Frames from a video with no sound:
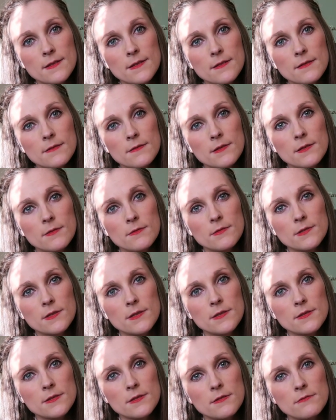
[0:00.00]
so it was
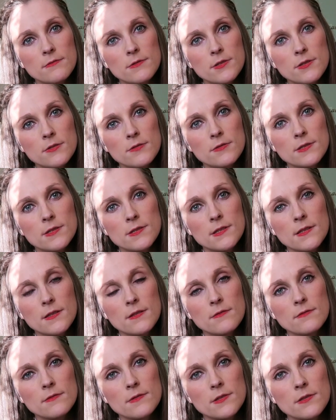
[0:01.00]
actually reduced
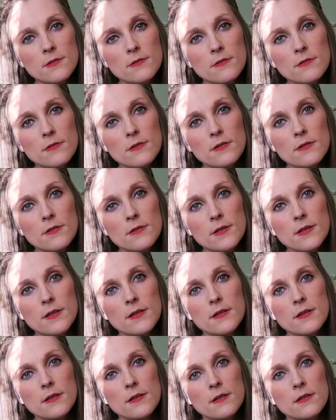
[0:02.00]
down to
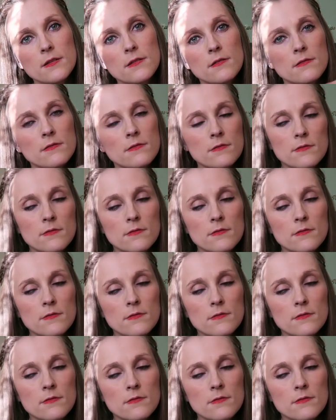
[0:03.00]
like